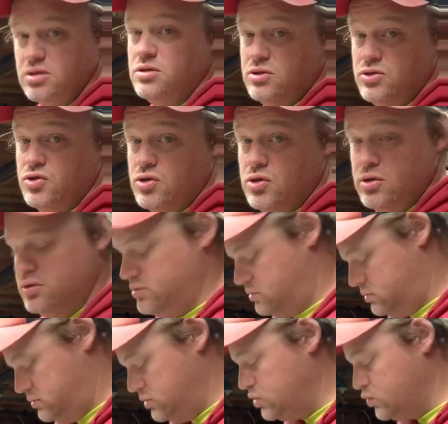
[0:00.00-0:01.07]
Looks good.
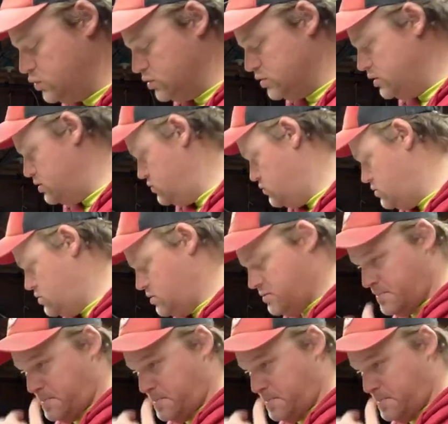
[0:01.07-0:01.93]
Looks real good in the water.